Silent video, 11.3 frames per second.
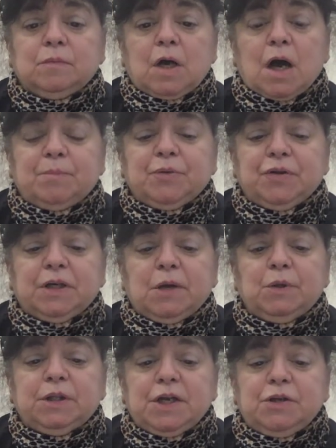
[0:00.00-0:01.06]
opera that I
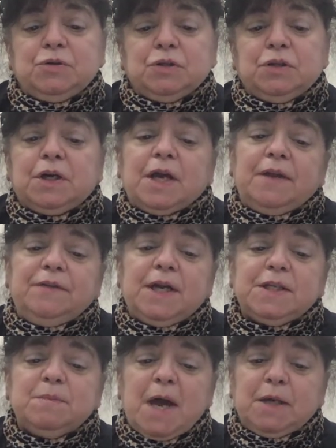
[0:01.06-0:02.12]
would like you to look at, and
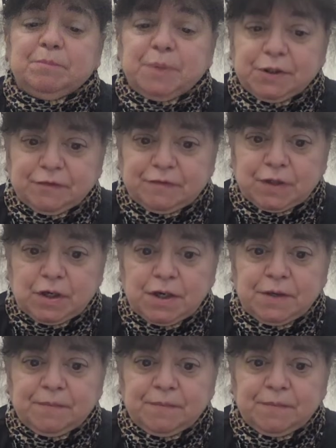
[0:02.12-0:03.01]
that's Madame Butterfly.